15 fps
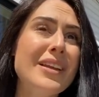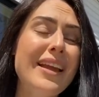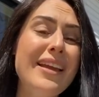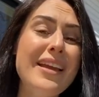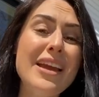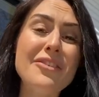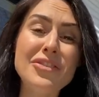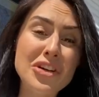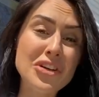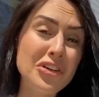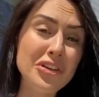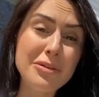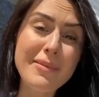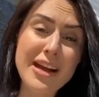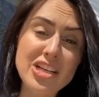if you're new
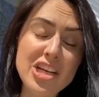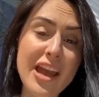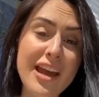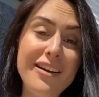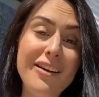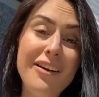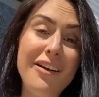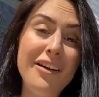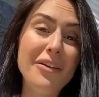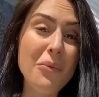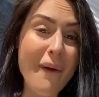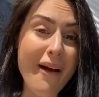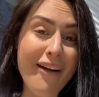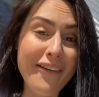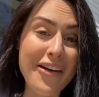to my channel,
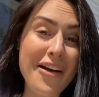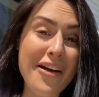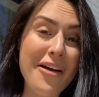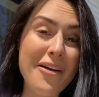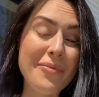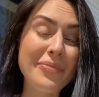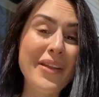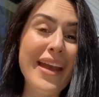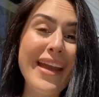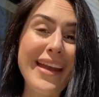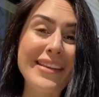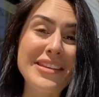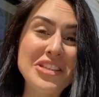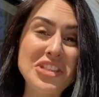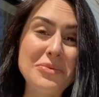welcome.
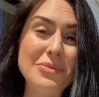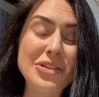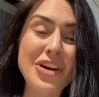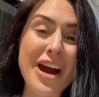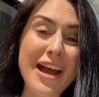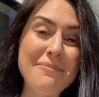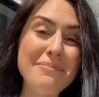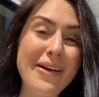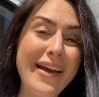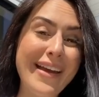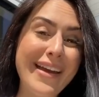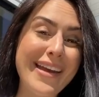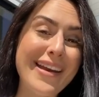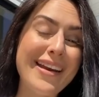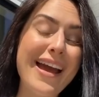Hit the subscribe
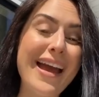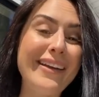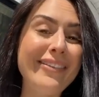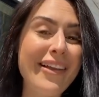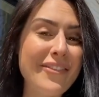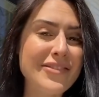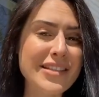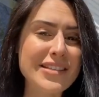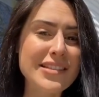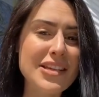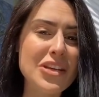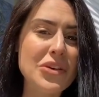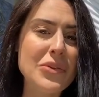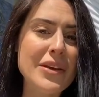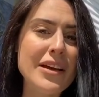button. I'd love to see
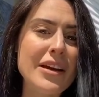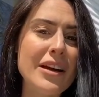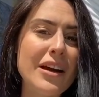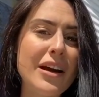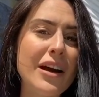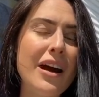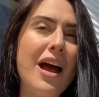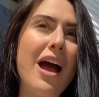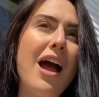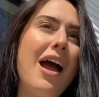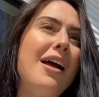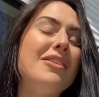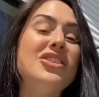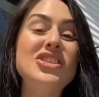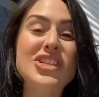you here.
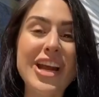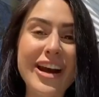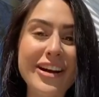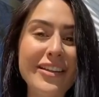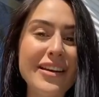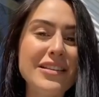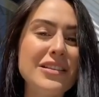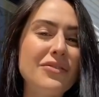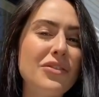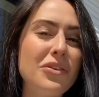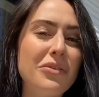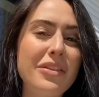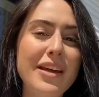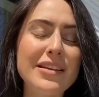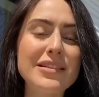Share this if you
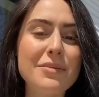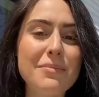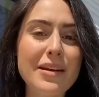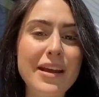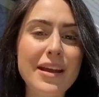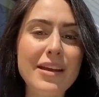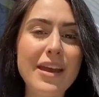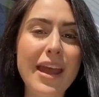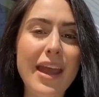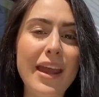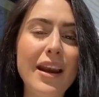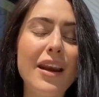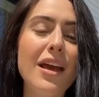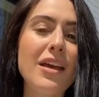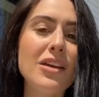think somebody
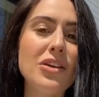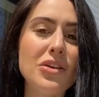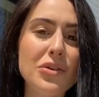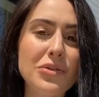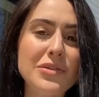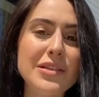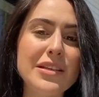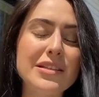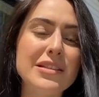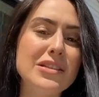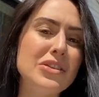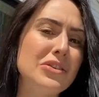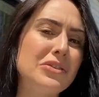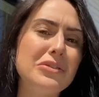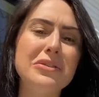can use this
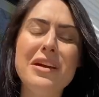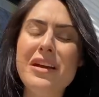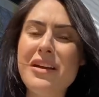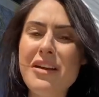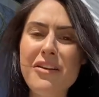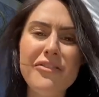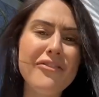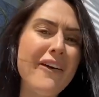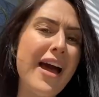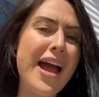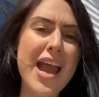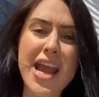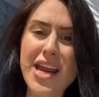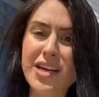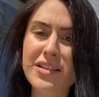to
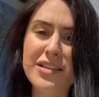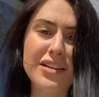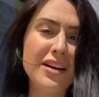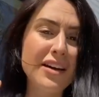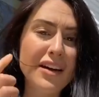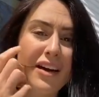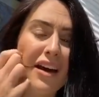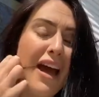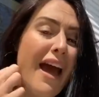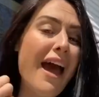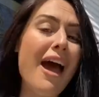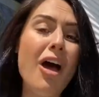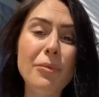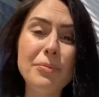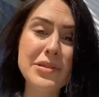find
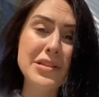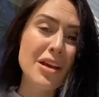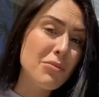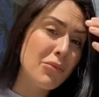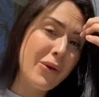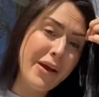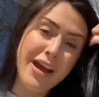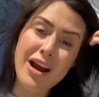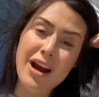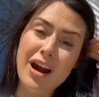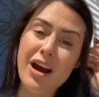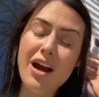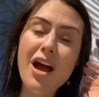help somewhere.